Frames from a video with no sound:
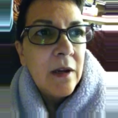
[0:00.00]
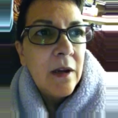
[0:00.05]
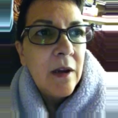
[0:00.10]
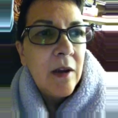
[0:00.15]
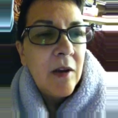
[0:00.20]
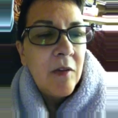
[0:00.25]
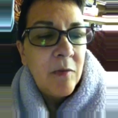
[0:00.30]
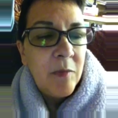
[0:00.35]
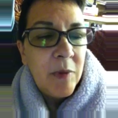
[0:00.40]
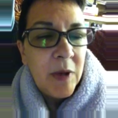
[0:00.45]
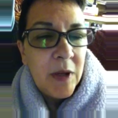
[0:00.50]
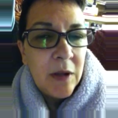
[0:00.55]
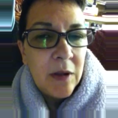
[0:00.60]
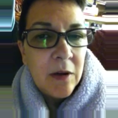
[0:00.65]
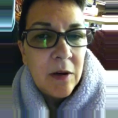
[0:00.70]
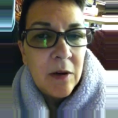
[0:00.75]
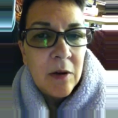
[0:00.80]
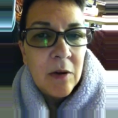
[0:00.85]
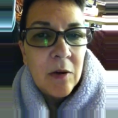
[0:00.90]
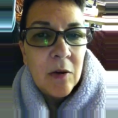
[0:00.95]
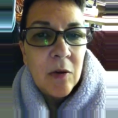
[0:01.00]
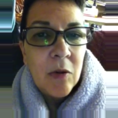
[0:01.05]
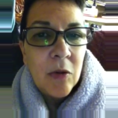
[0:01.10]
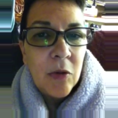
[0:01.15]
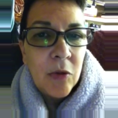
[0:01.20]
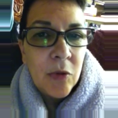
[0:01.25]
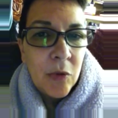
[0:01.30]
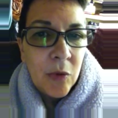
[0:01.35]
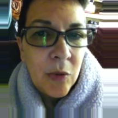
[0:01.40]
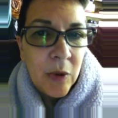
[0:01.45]
have been
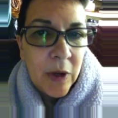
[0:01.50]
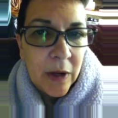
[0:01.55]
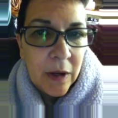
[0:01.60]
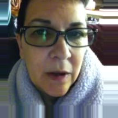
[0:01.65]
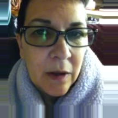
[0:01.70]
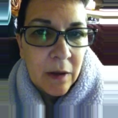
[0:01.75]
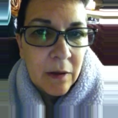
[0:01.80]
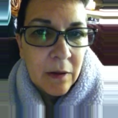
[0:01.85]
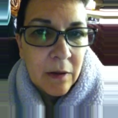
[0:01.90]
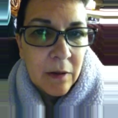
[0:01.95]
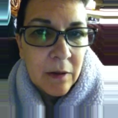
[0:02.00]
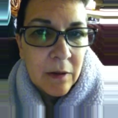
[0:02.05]
through hell.